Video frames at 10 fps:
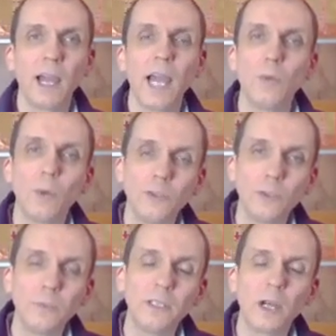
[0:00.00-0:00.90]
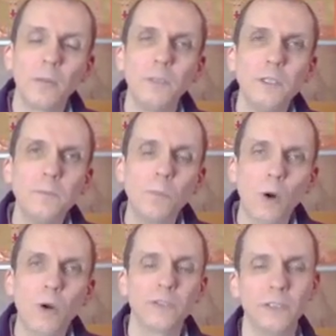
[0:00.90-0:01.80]
I want to become
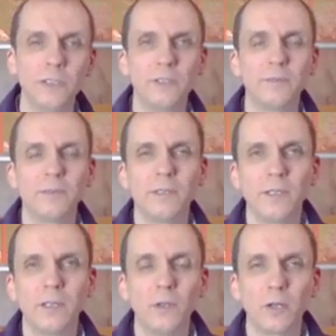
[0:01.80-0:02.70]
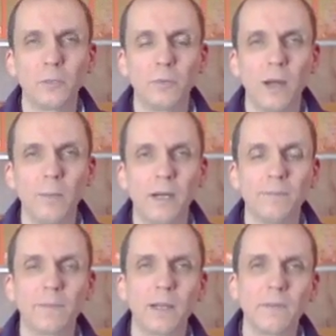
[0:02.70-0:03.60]
immortal, Lord Brahma.